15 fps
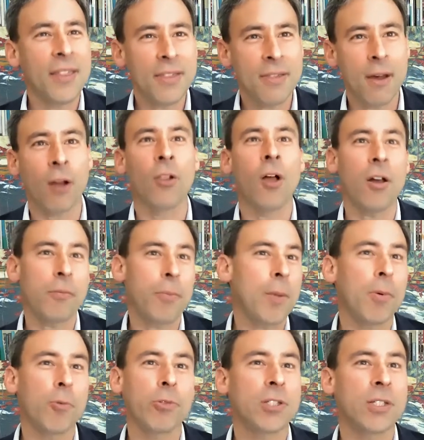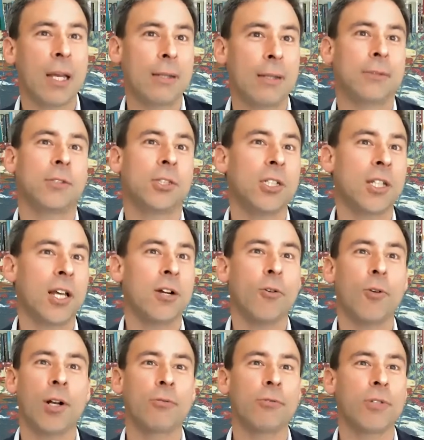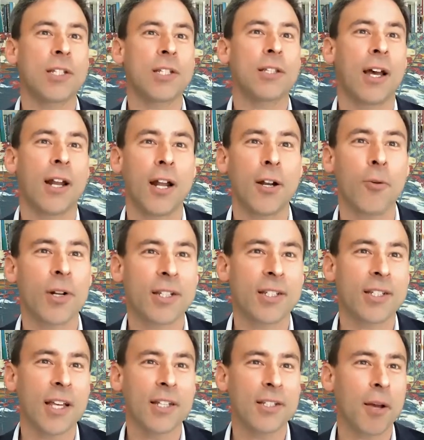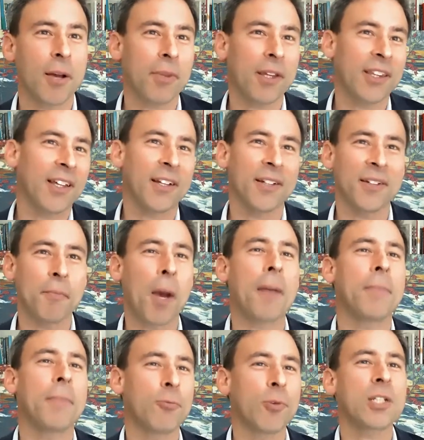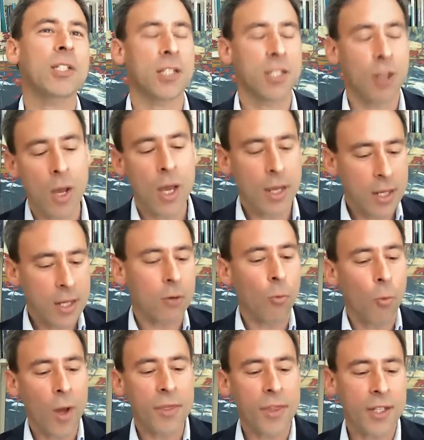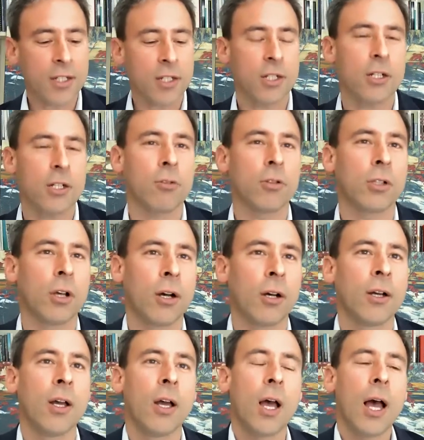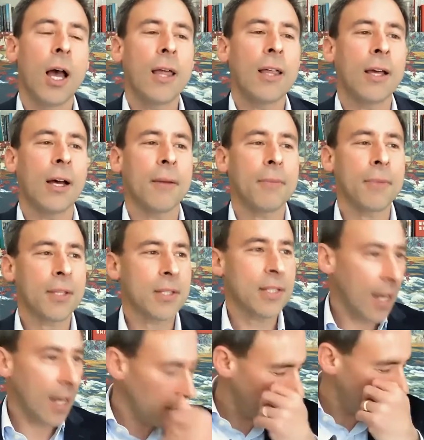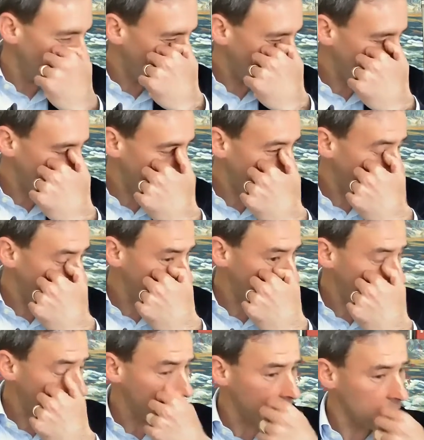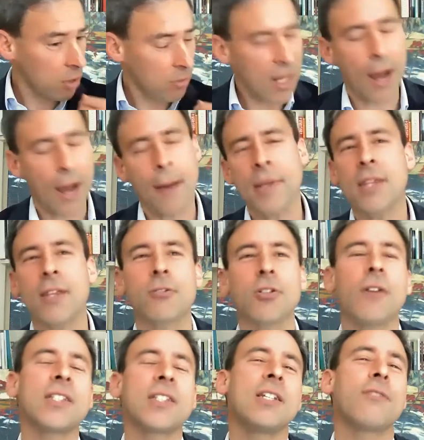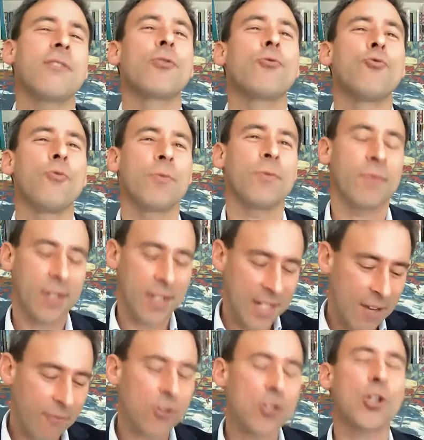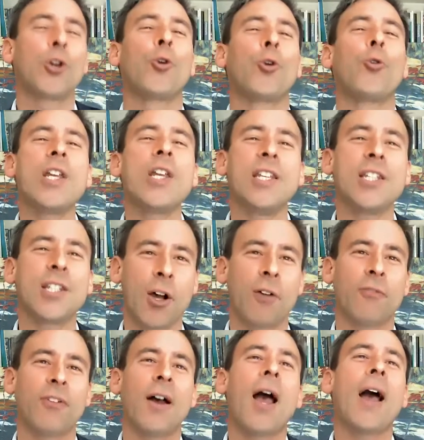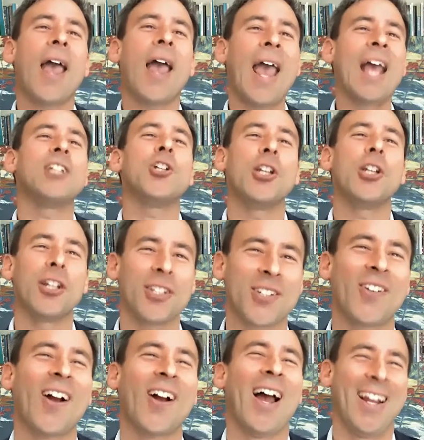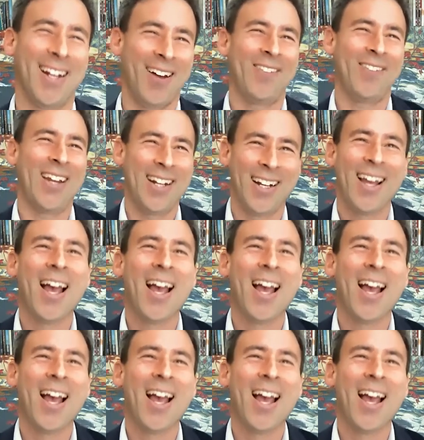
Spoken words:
a lot of people will say, oh, geez, I don't want to risk that. I don't want to say something that might be risky. So, one thing is to know the law. The second thing, I suppose, is to, yeah, I mean, there's obviously different degrees of edginess, right? I mean,